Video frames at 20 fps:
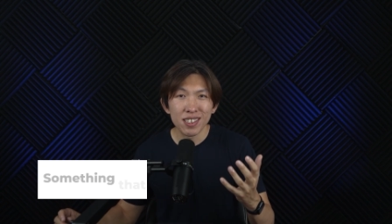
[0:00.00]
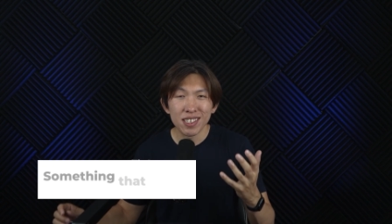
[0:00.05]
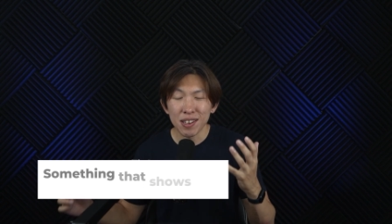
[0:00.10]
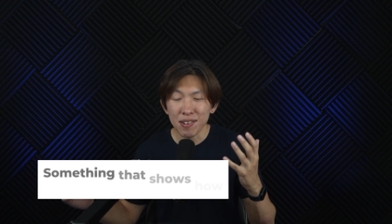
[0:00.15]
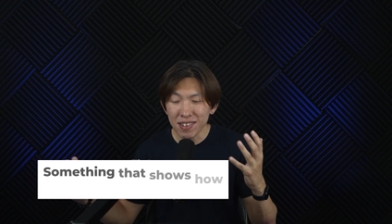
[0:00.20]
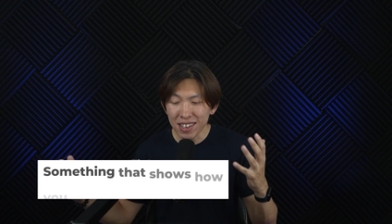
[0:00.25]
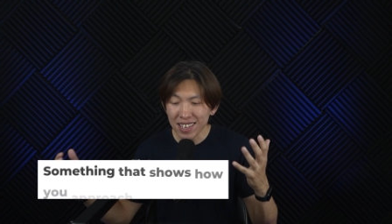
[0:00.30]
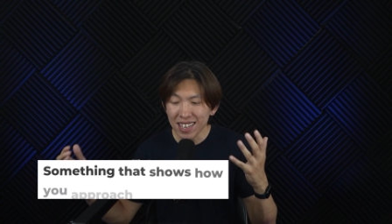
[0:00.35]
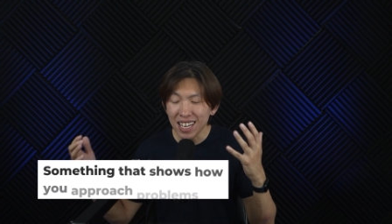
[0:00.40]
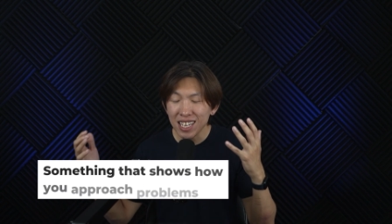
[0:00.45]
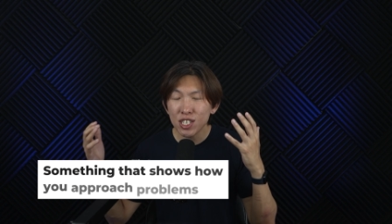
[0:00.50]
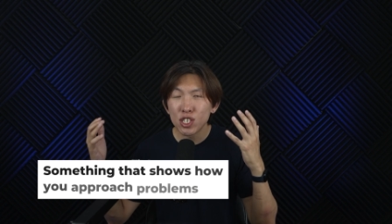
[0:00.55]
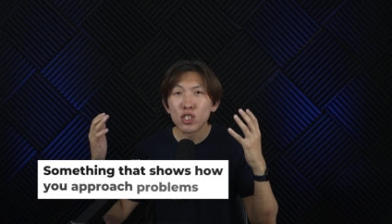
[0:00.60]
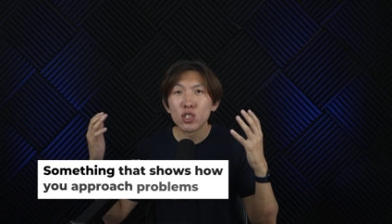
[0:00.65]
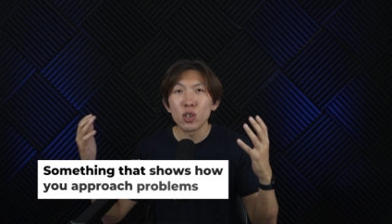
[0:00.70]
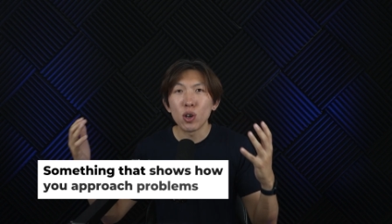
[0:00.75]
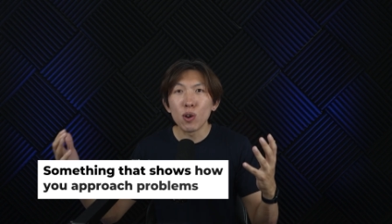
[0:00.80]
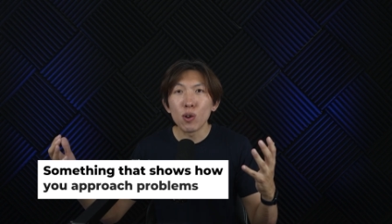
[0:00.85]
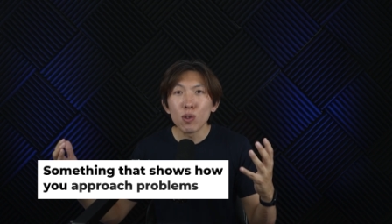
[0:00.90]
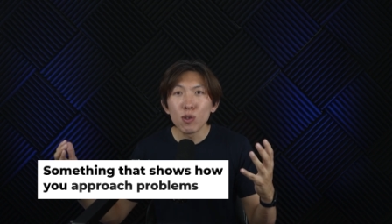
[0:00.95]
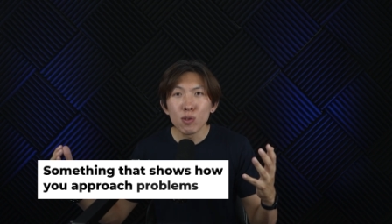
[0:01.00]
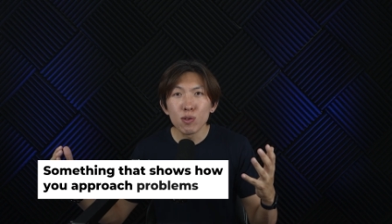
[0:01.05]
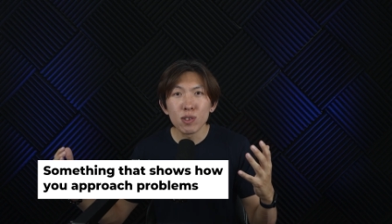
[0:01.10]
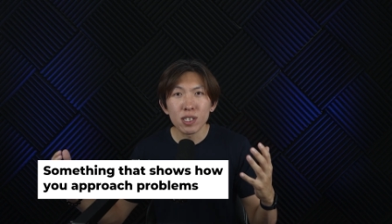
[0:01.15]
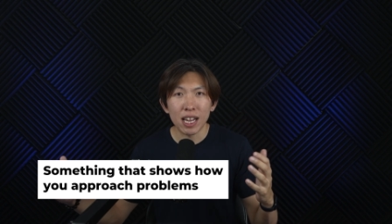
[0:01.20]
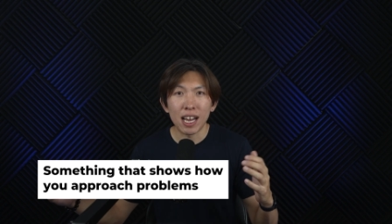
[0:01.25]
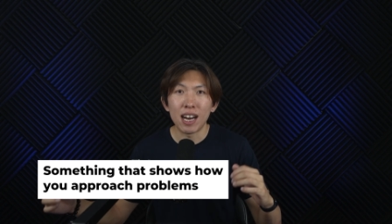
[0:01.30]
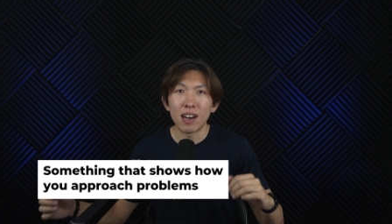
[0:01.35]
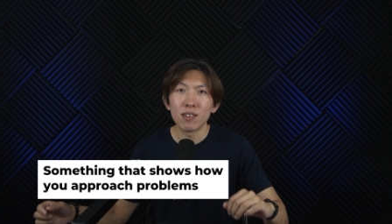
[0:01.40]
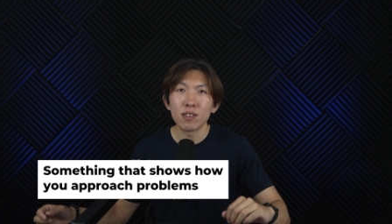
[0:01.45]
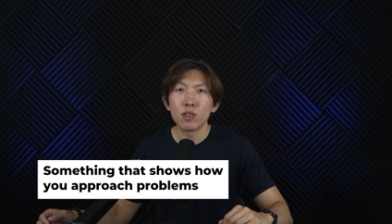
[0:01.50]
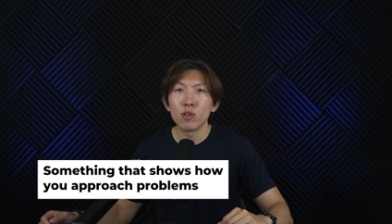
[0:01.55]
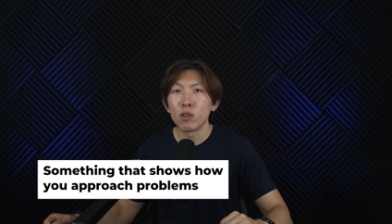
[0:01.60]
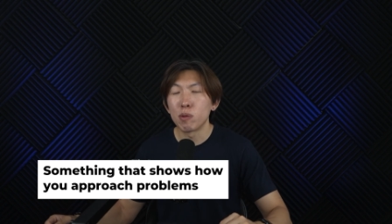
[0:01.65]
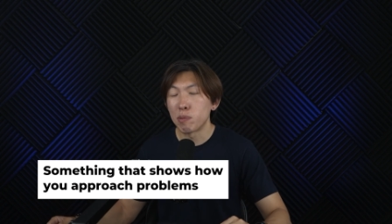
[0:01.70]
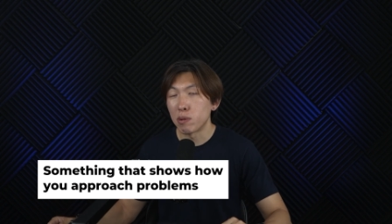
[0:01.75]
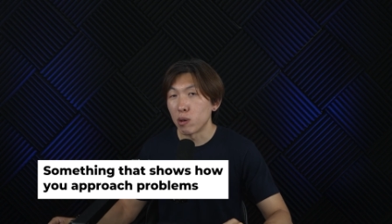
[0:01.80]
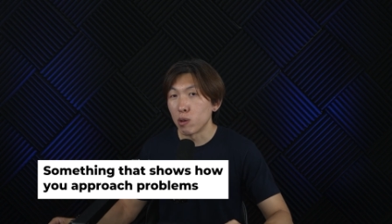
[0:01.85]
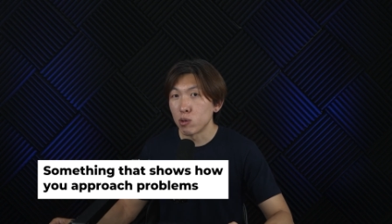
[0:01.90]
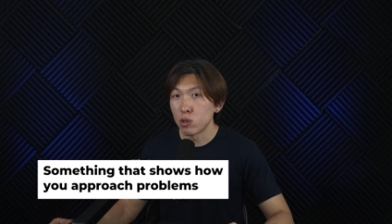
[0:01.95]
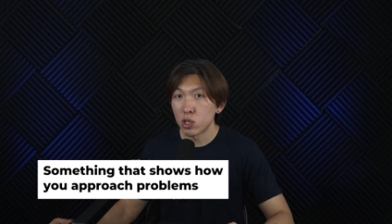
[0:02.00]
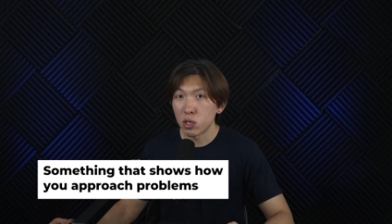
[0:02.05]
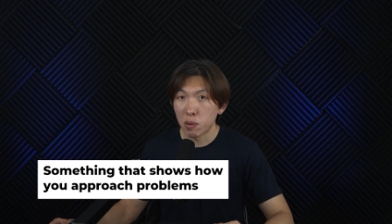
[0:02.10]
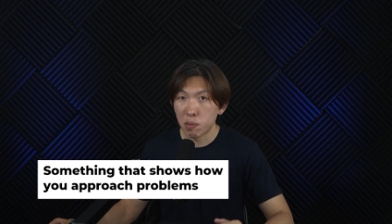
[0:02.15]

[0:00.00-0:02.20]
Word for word: something that shows how you approach